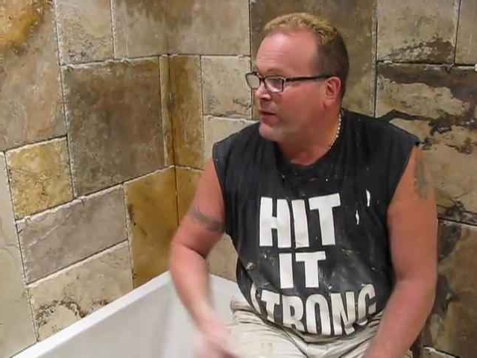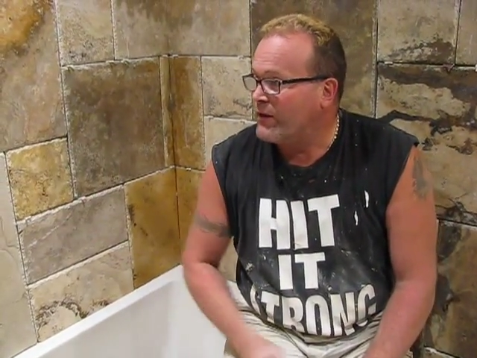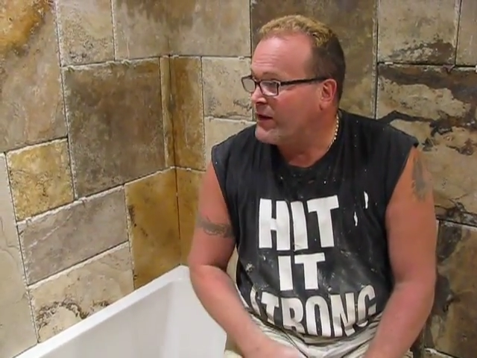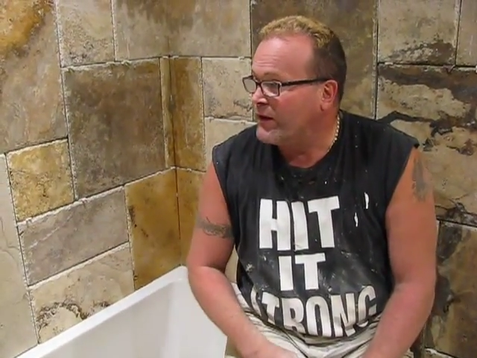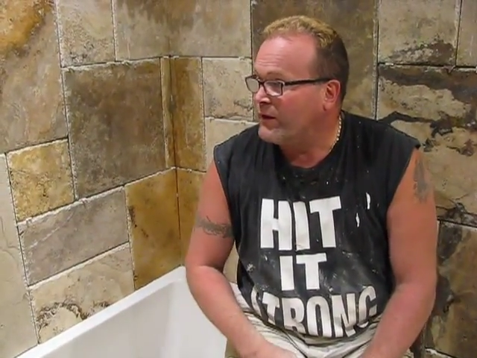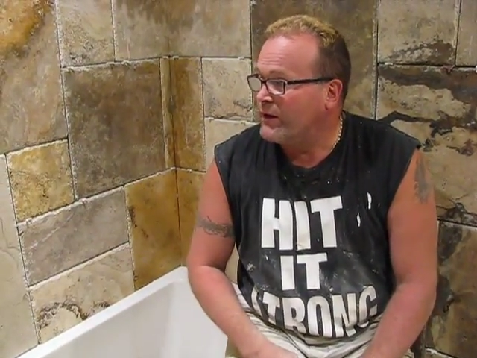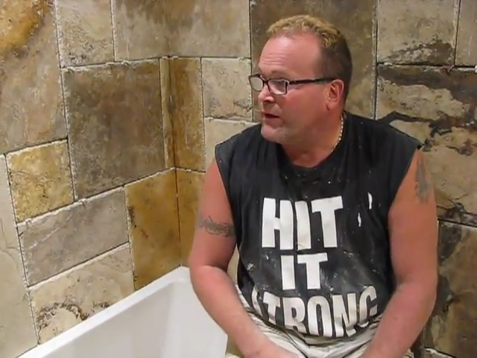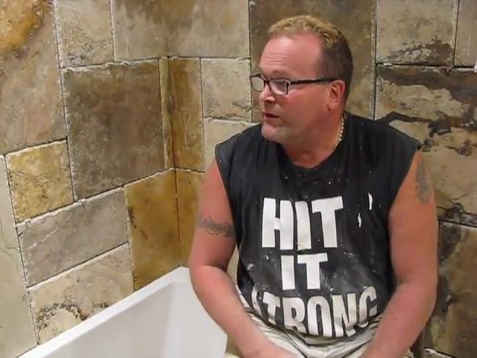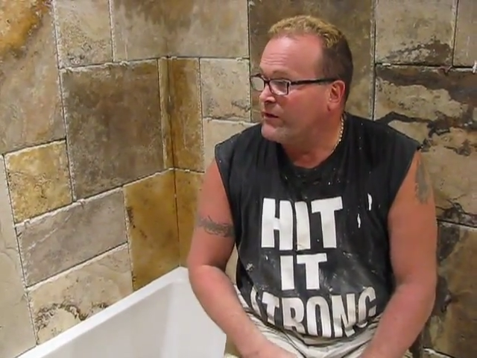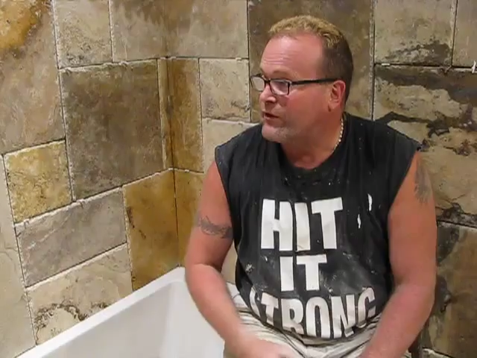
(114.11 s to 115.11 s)

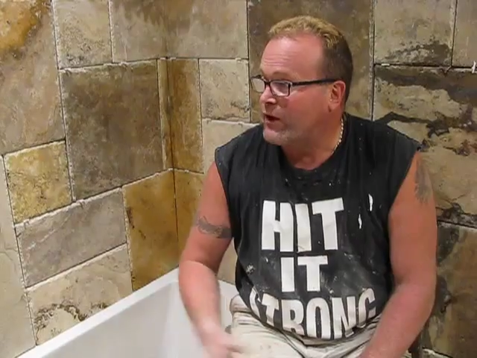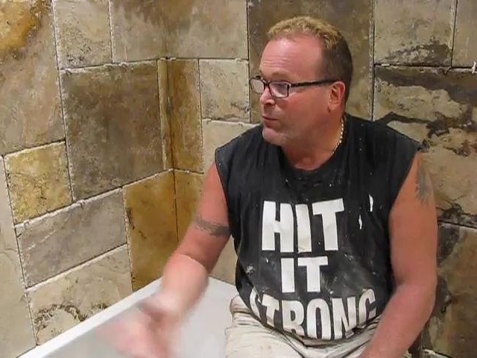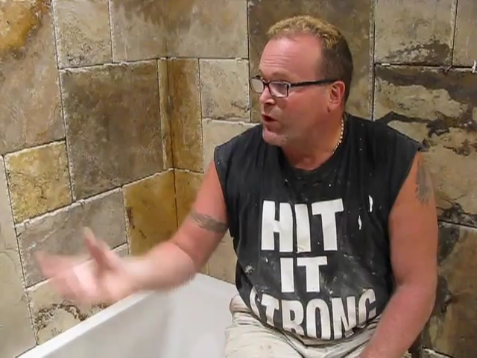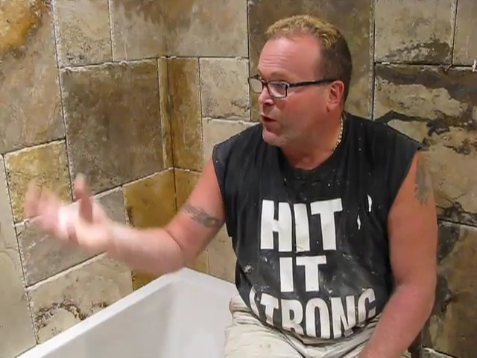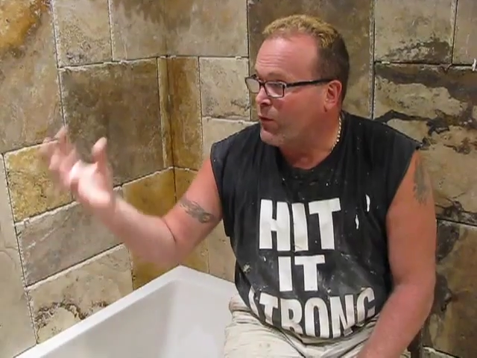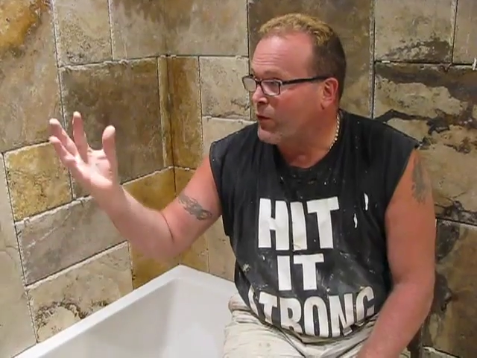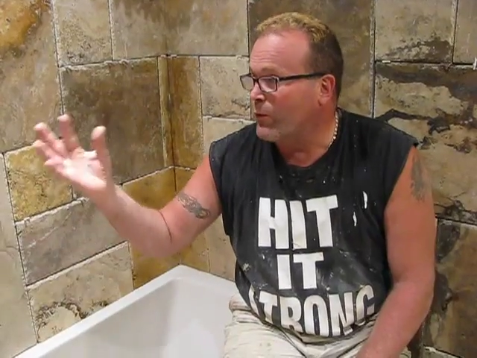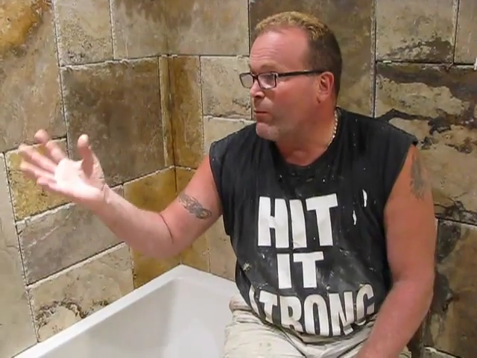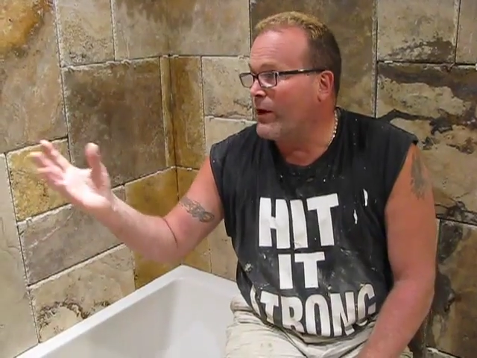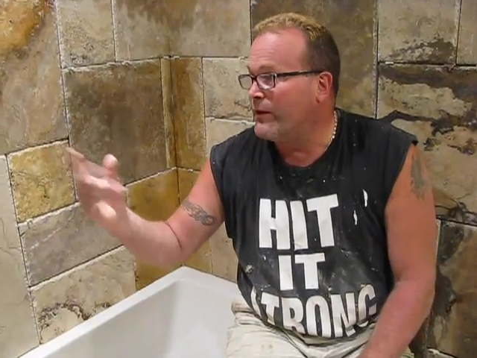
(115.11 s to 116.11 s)
The skin coat
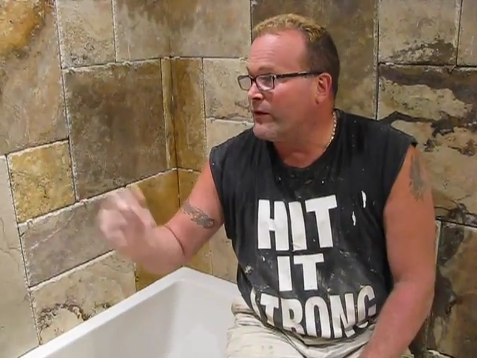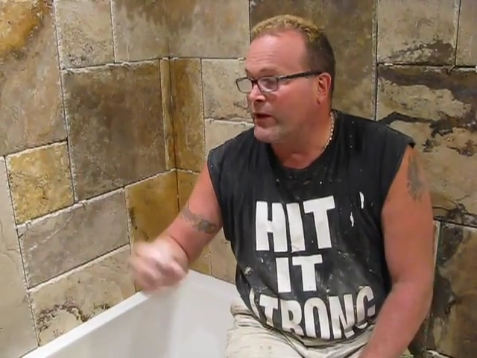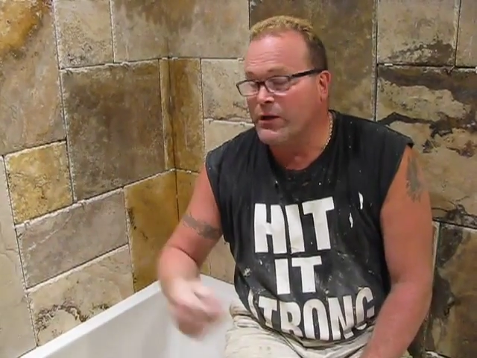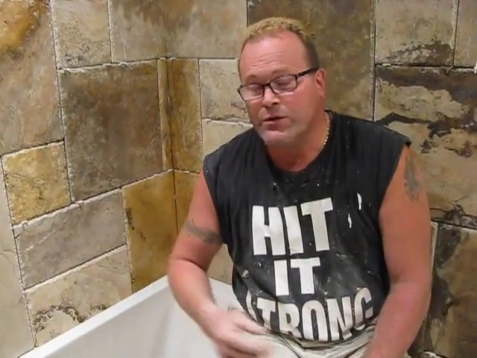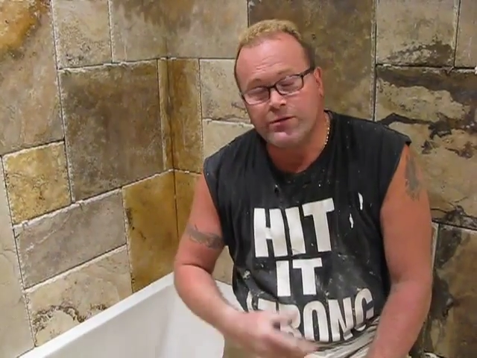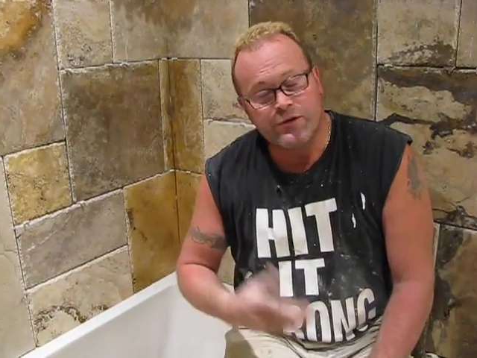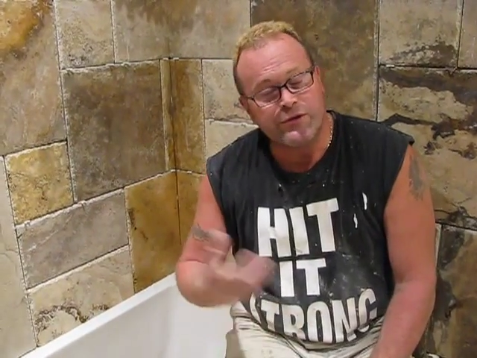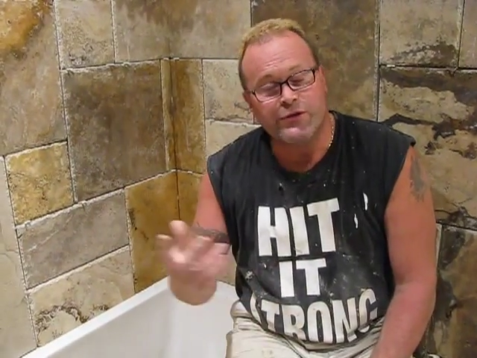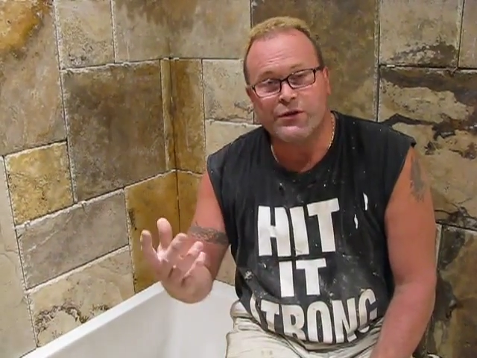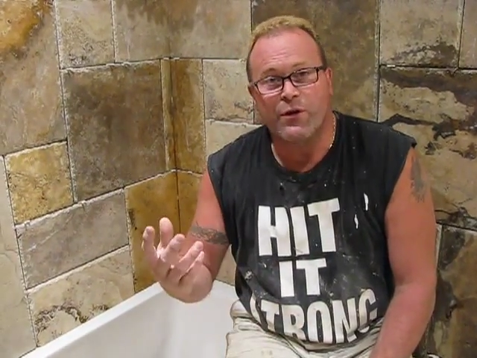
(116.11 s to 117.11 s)
or mud that they use,
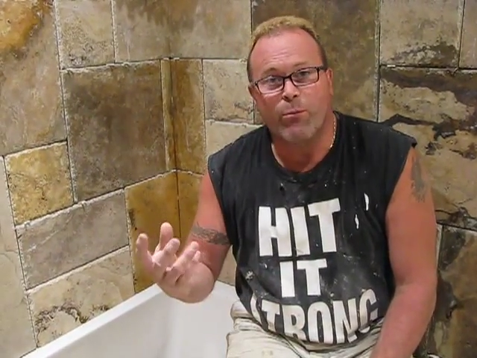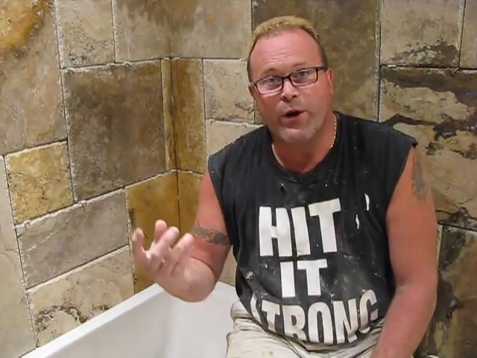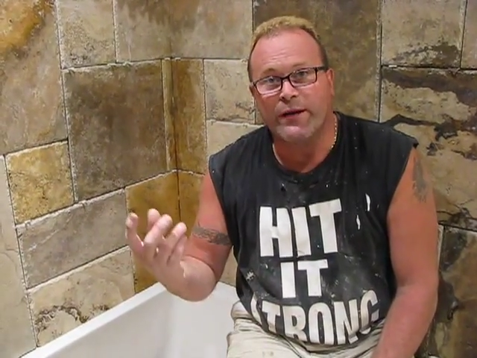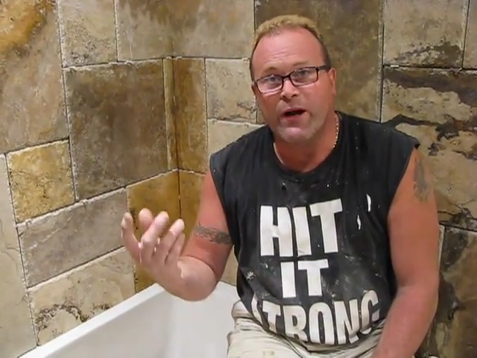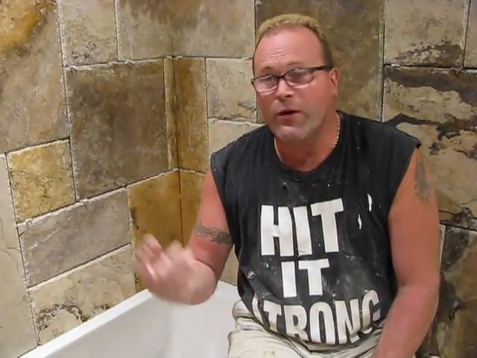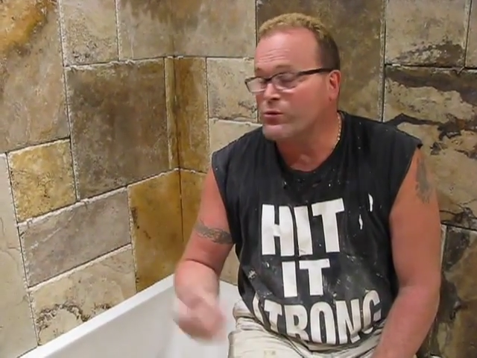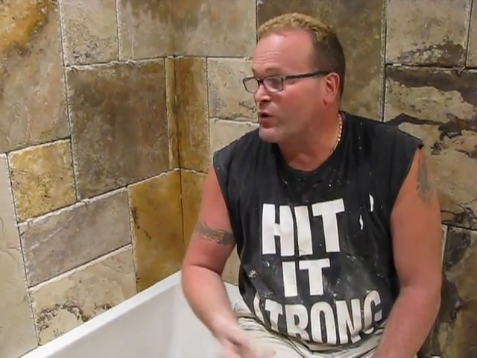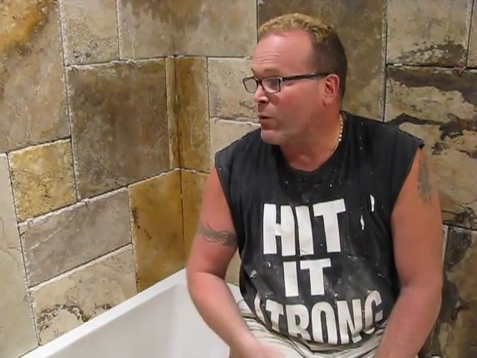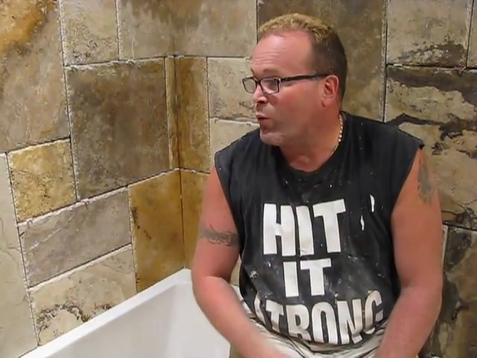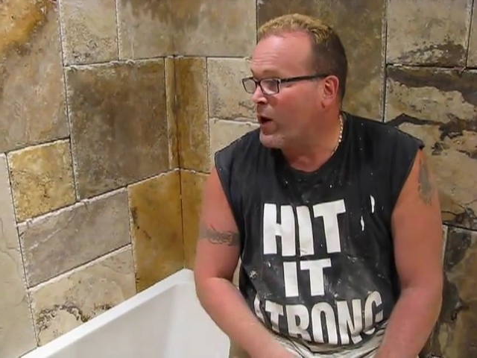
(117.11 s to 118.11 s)
it's just going to break down,
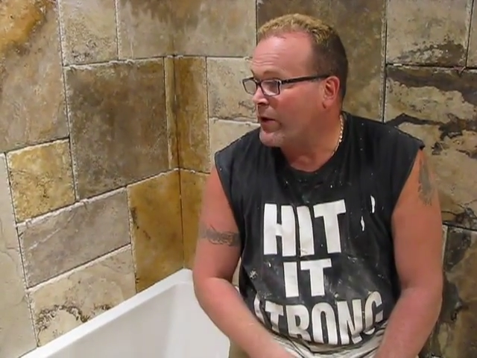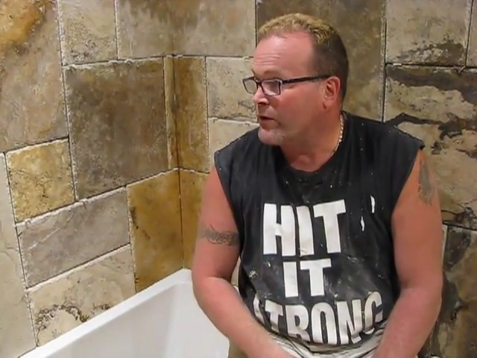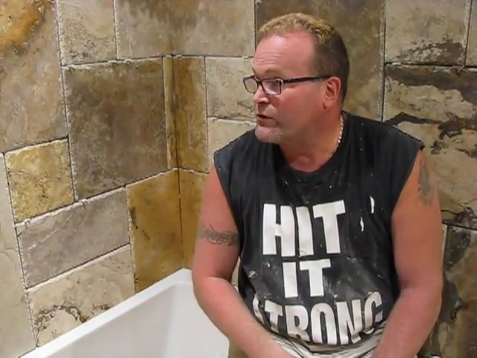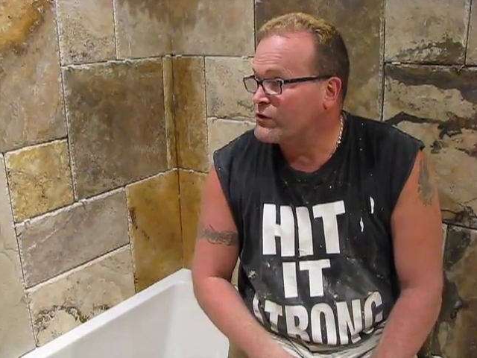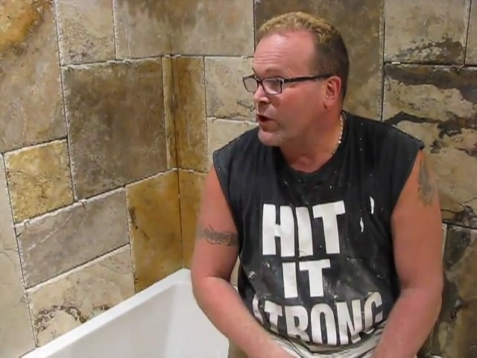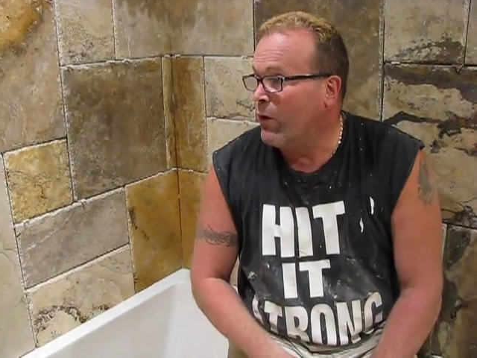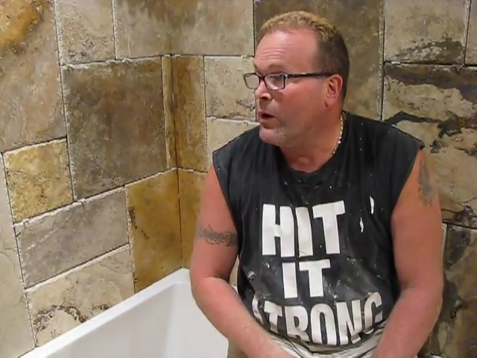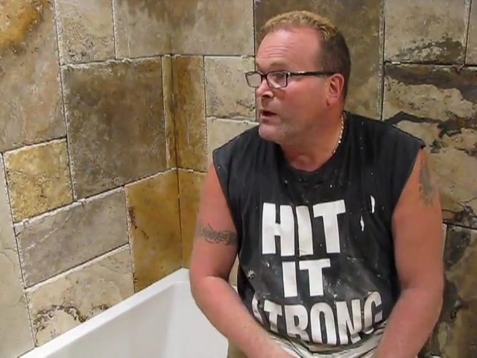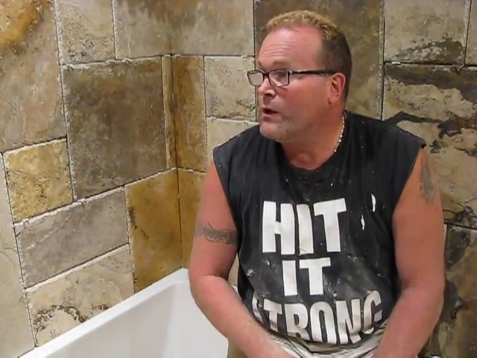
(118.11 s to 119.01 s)
absorb water. So